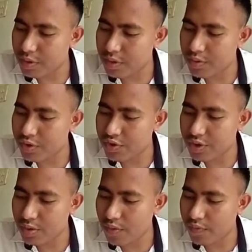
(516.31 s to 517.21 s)
the
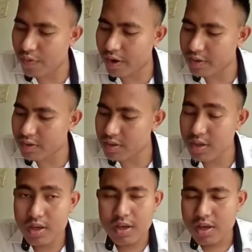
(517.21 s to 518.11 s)
return of vital
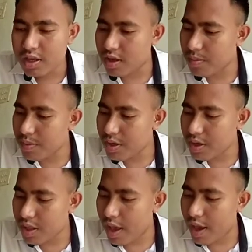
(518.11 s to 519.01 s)

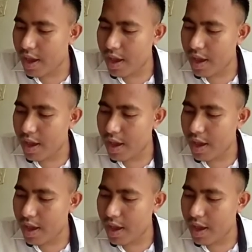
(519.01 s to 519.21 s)
chemical